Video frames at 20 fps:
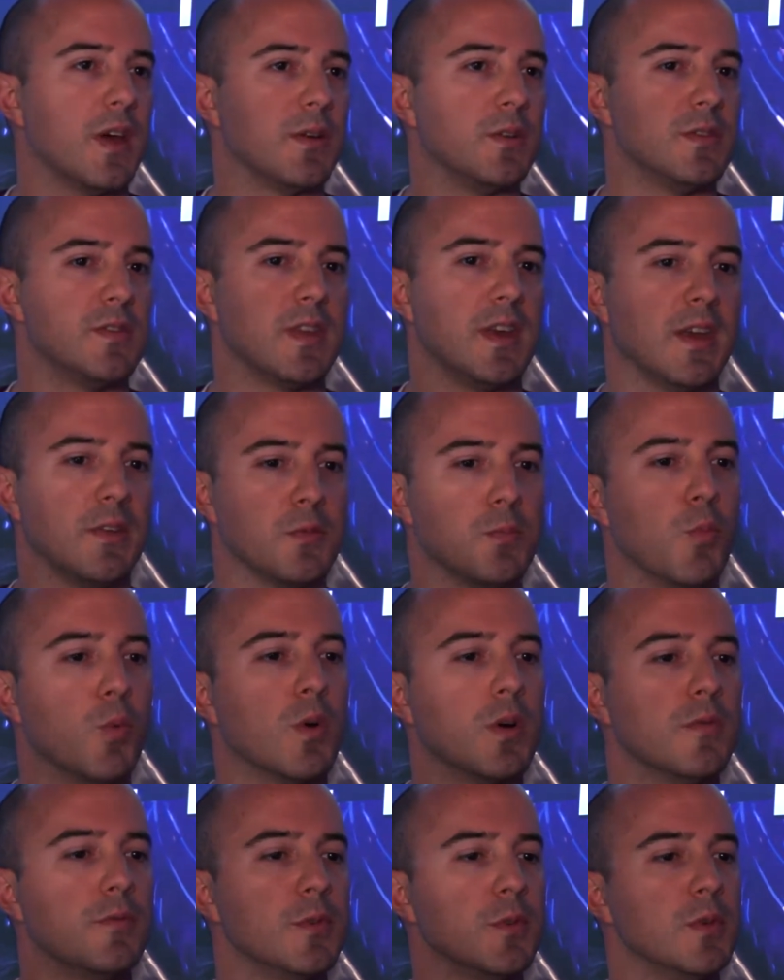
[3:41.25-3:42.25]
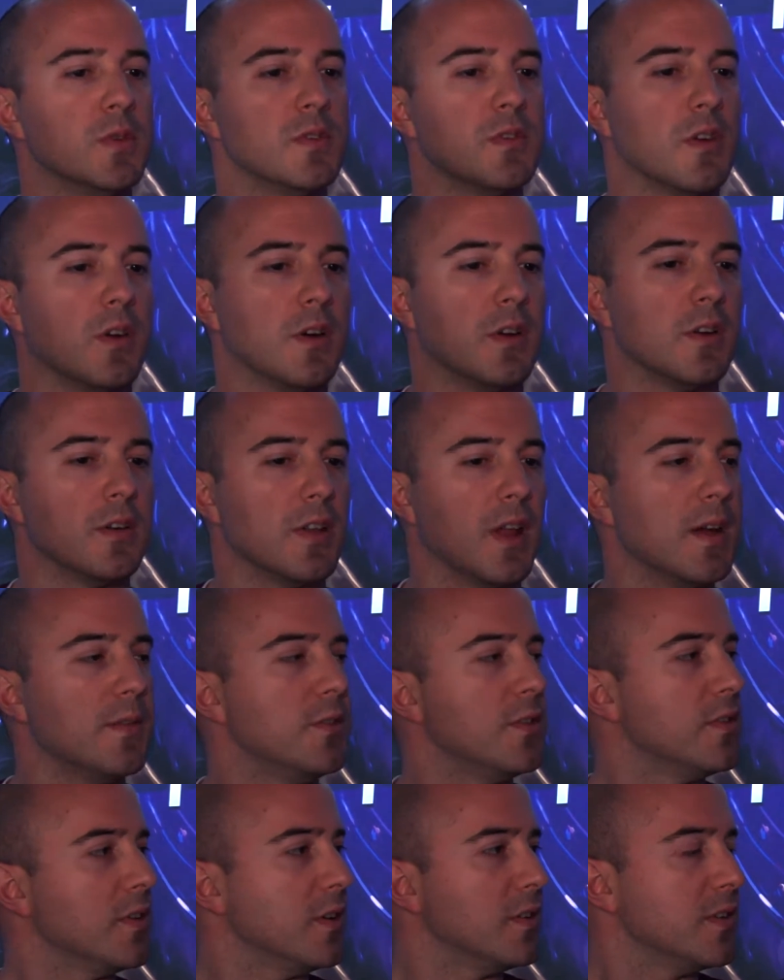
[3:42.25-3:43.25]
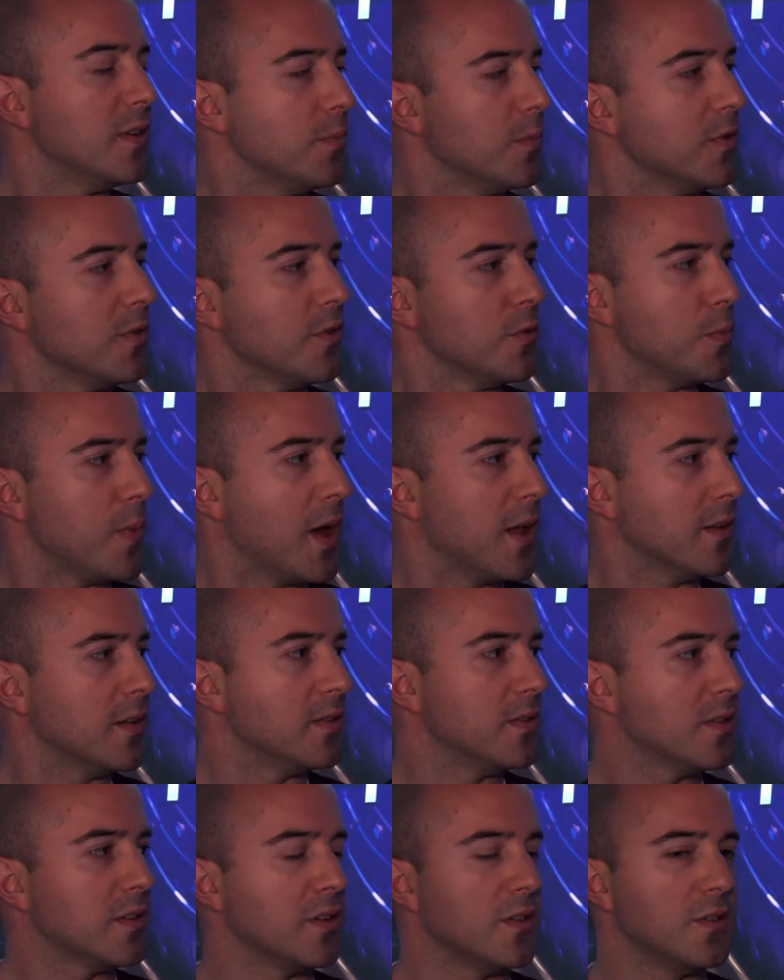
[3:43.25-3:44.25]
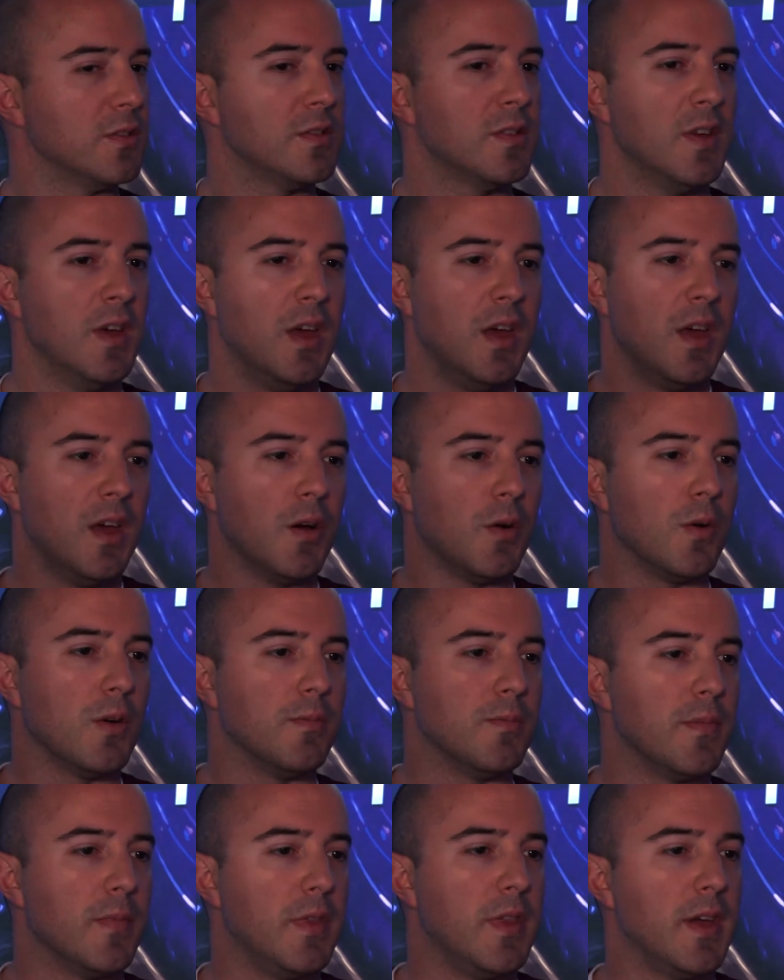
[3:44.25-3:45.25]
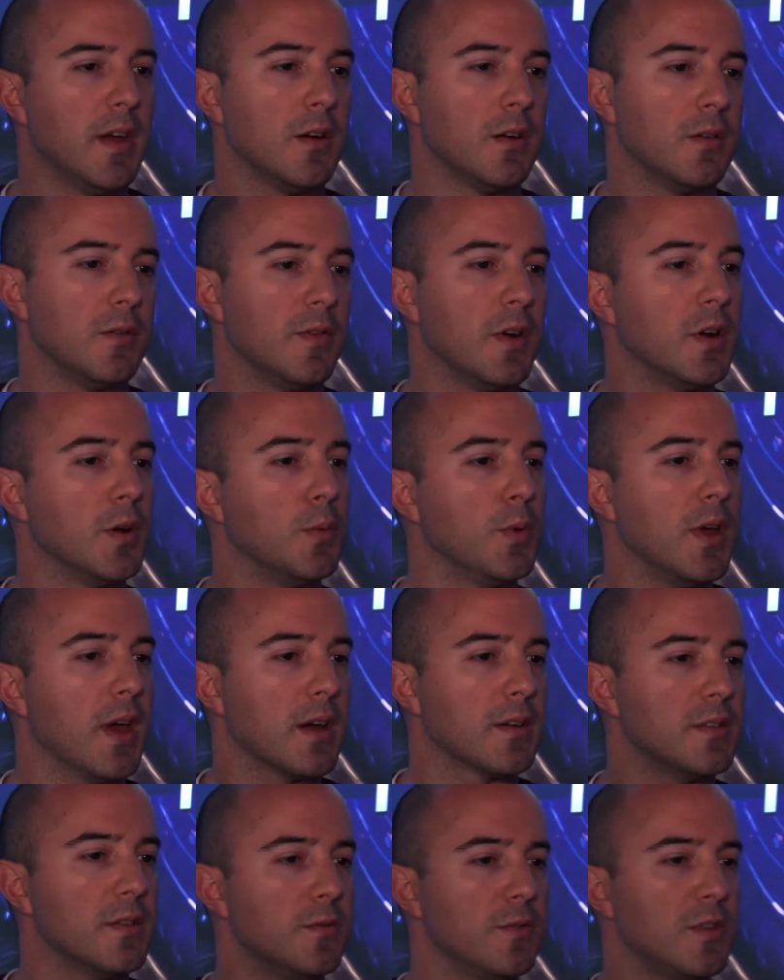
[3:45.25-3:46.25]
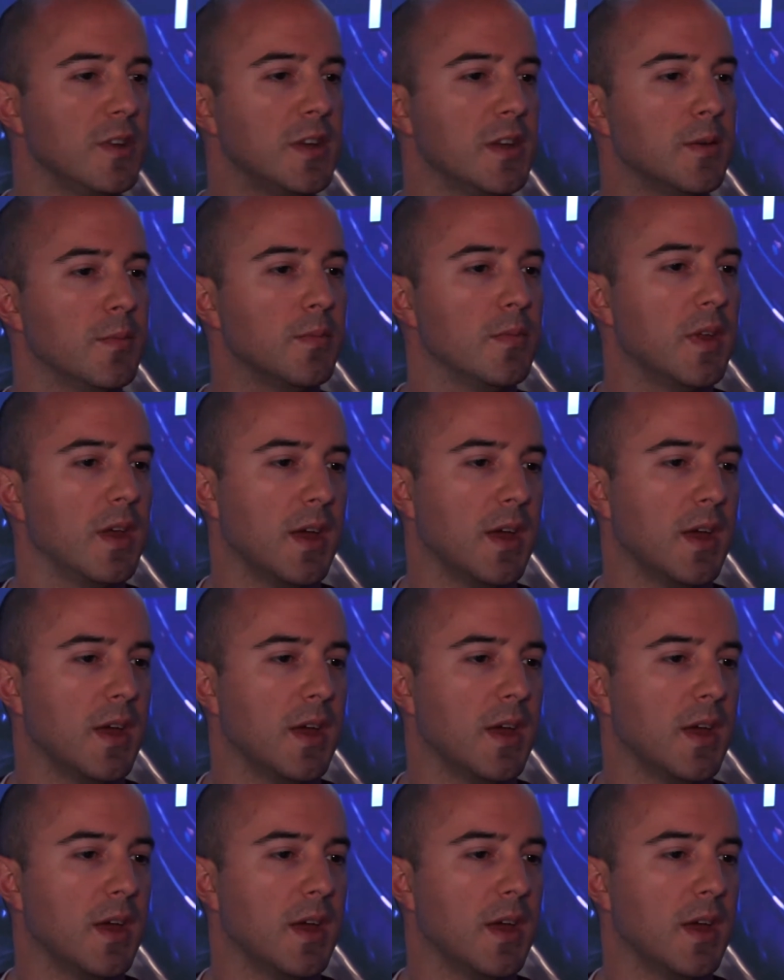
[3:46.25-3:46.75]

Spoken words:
I would say, has more influence on our live design team that does balance, because they're a very reactive team.